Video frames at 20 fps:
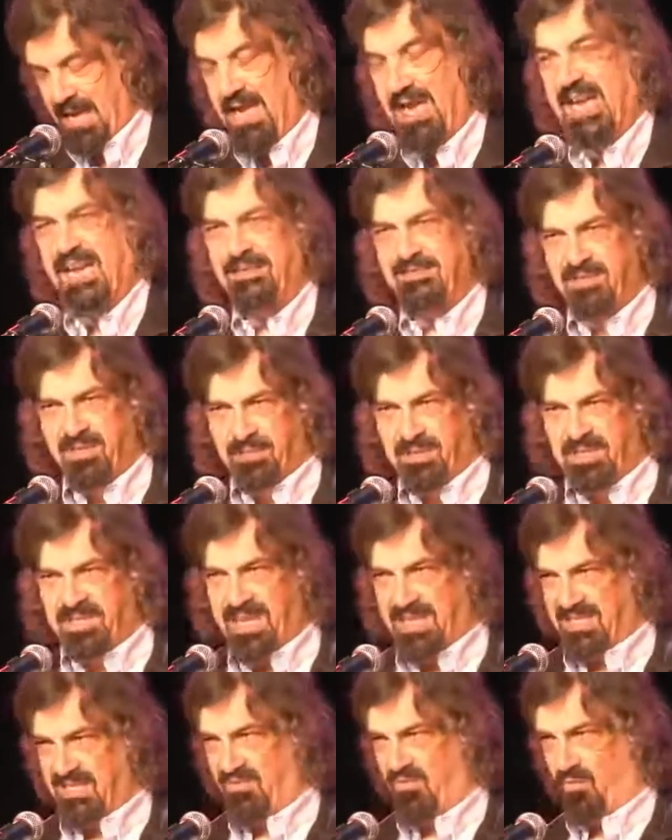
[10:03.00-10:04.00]
It gives them a
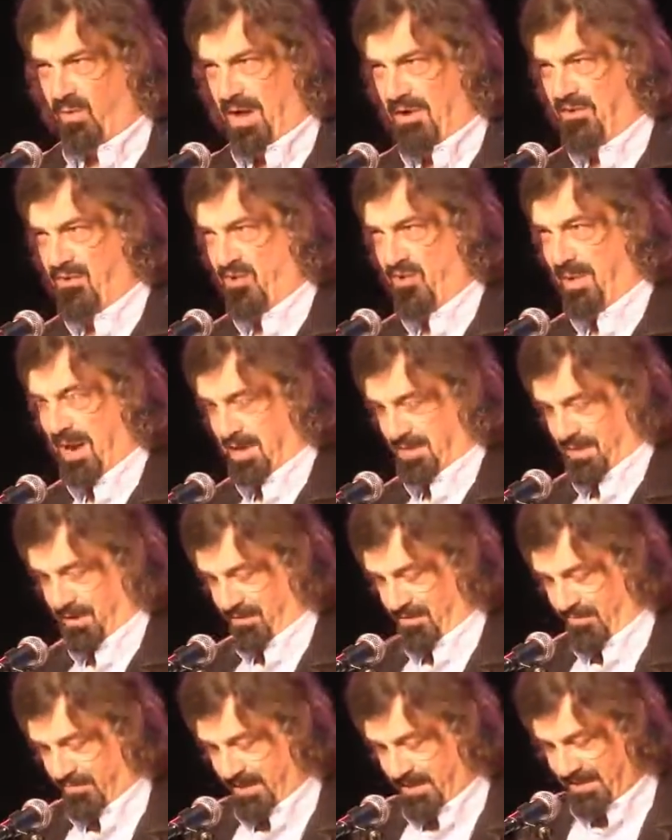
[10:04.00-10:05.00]
sense of wonder about the
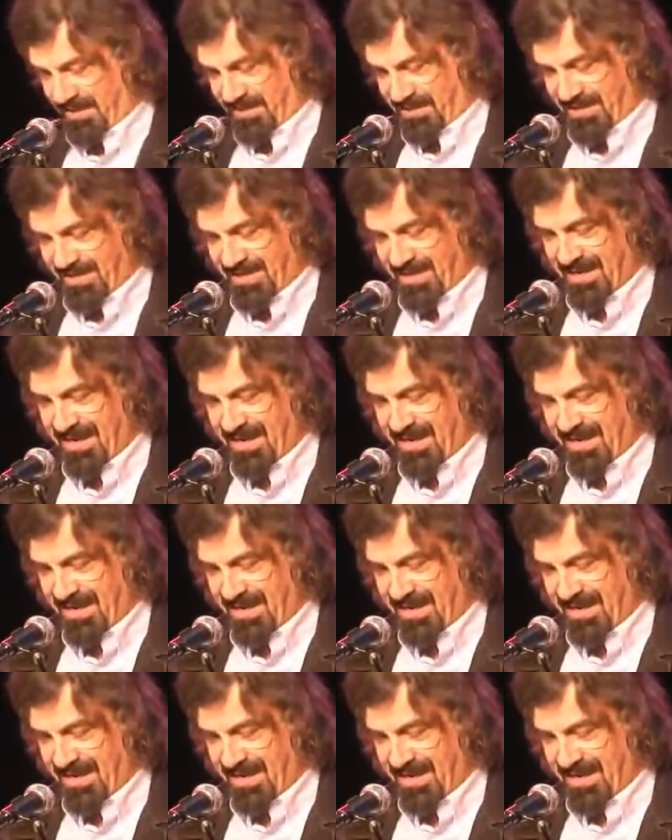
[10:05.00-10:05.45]
universe.